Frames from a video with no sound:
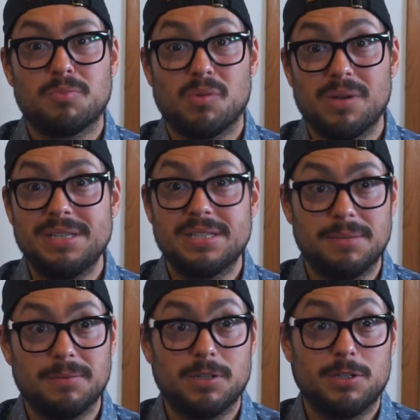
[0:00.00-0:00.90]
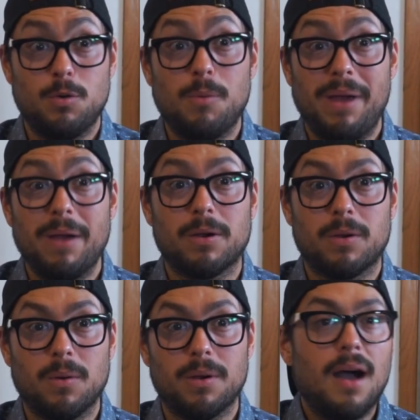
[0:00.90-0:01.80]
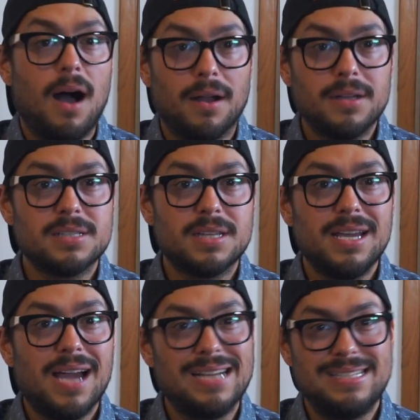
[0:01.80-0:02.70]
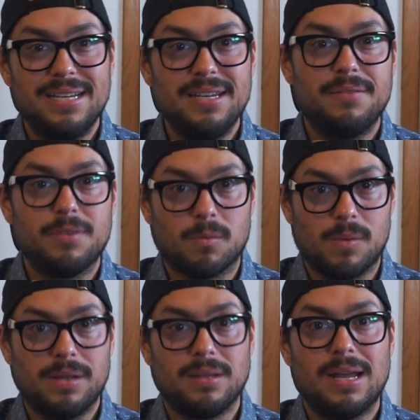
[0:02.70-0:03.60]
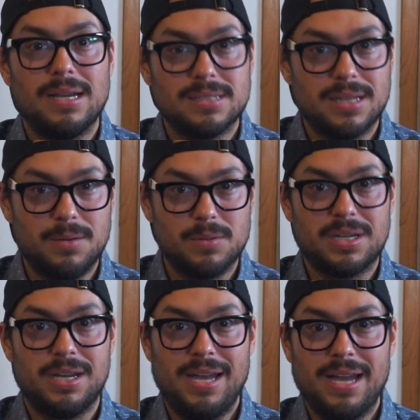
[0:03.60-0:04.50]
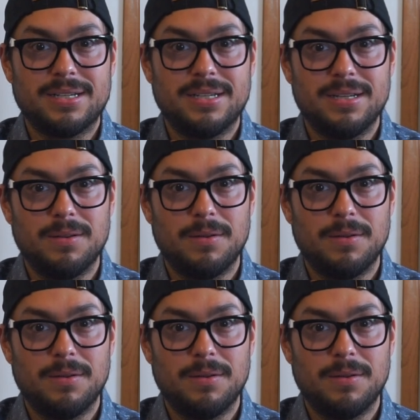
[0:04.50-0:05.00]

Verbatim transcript: pretty similar to a paracord. Honestly, I didn't even realize that it was connected,